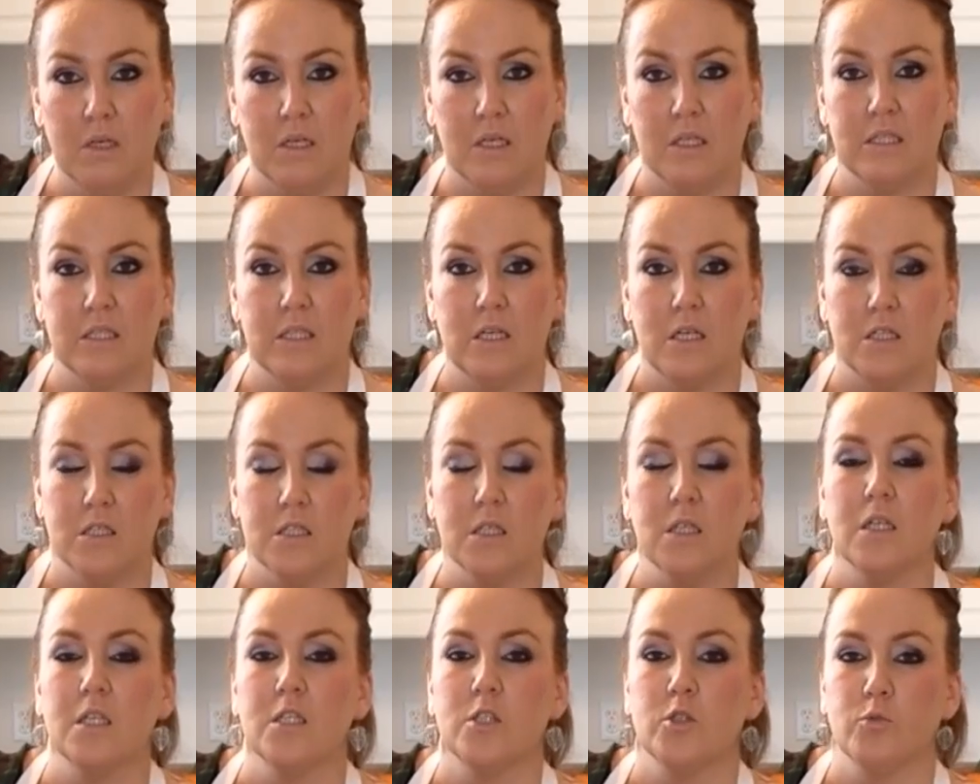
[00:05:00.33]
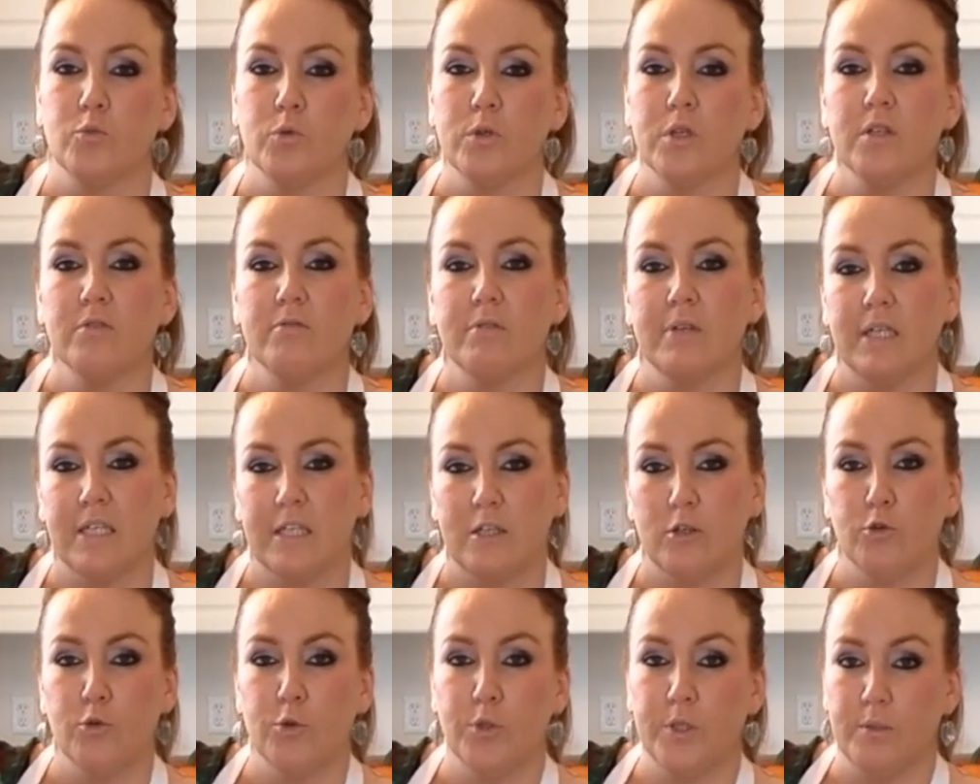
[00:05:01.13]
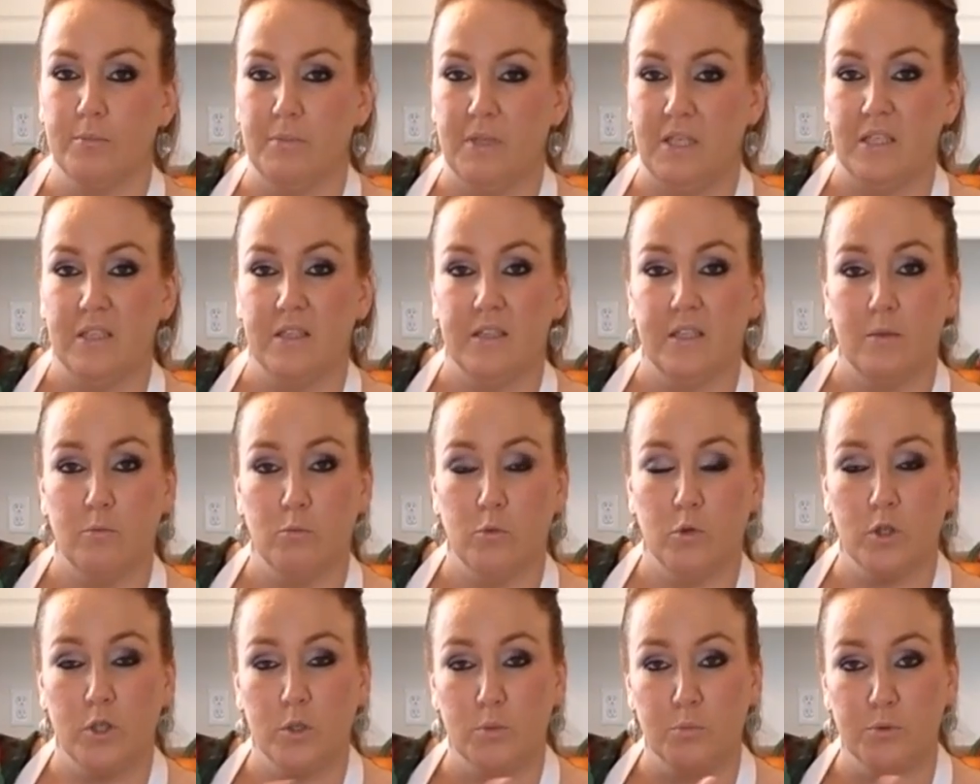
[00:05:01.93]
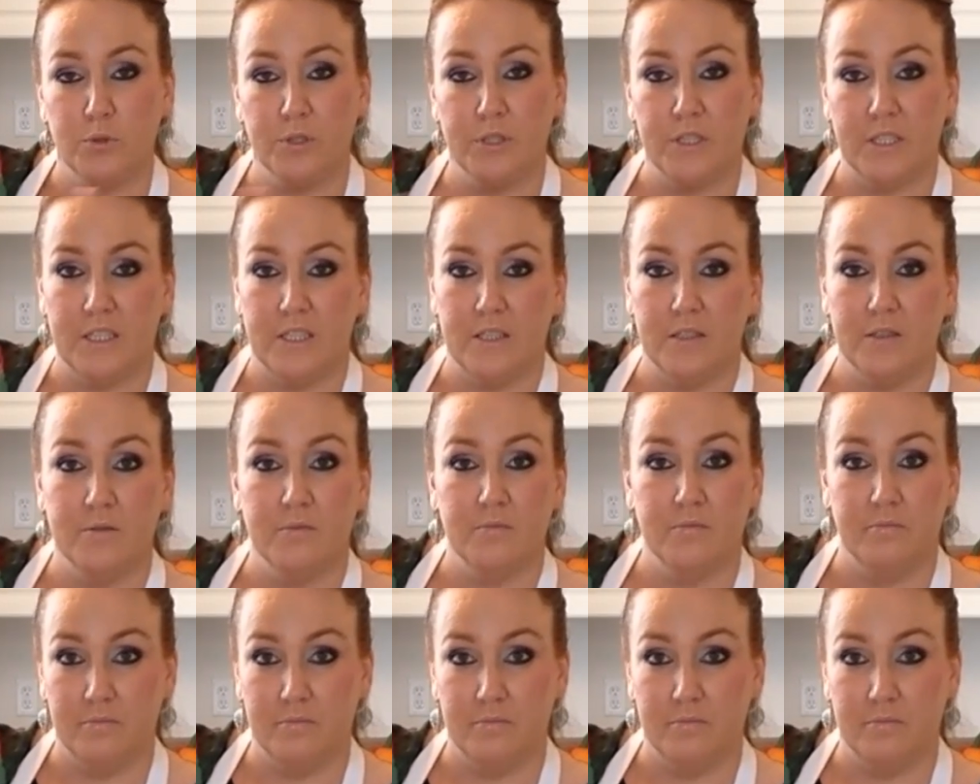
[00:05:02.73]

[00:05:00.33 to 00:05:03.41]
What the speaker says: mix until it's really, really creamy. Then we're going to proceed.